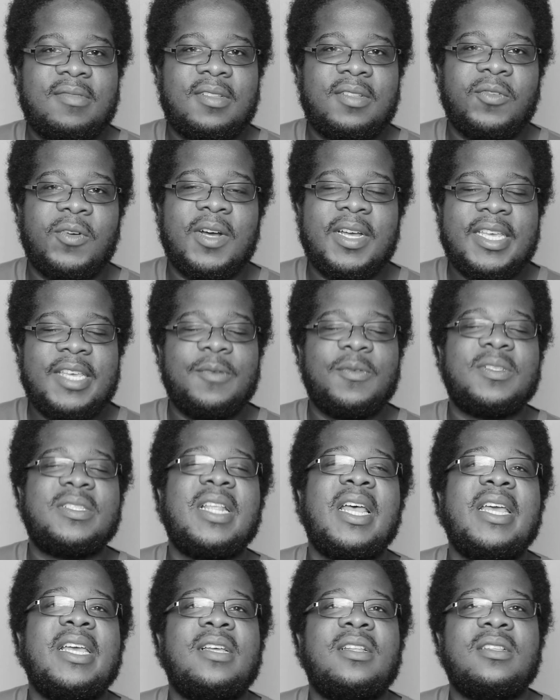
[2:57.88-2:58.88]
well, he was
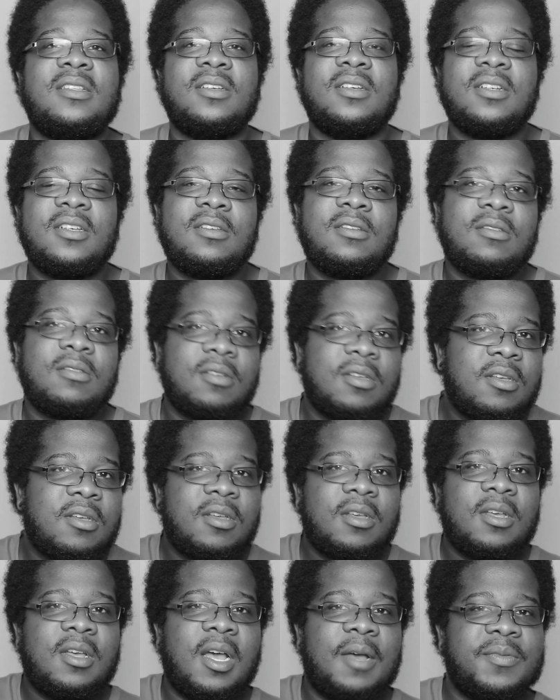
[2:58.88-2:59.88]
like, look,
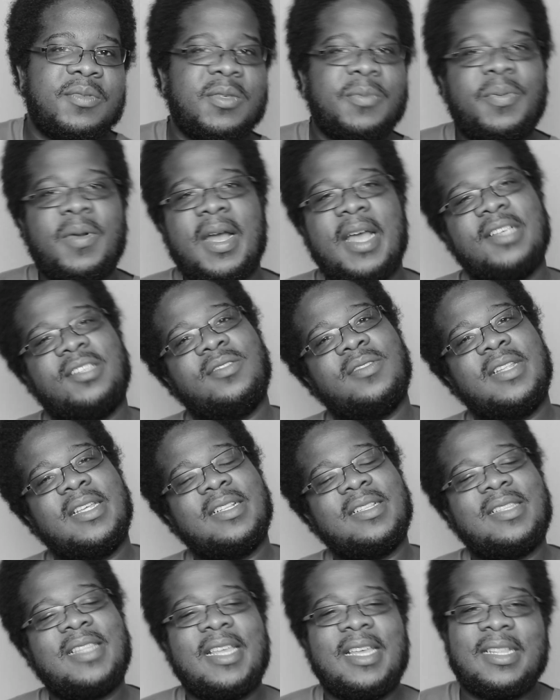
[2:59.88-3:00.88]
I'm surprised you
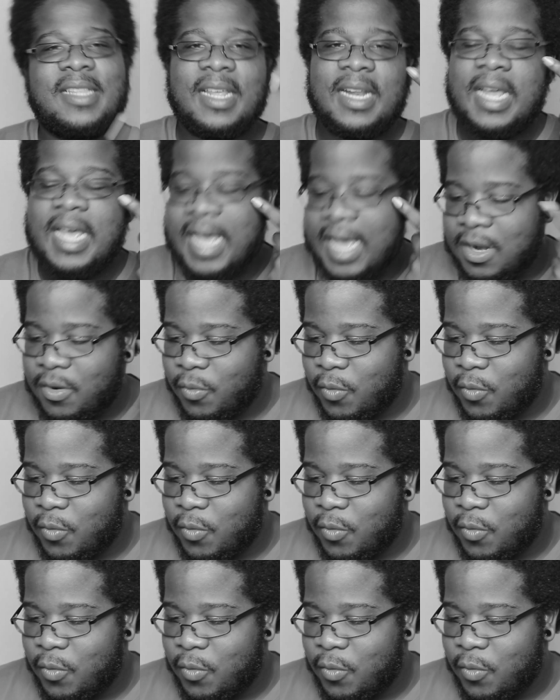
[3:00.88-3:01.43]
didn't think that I had a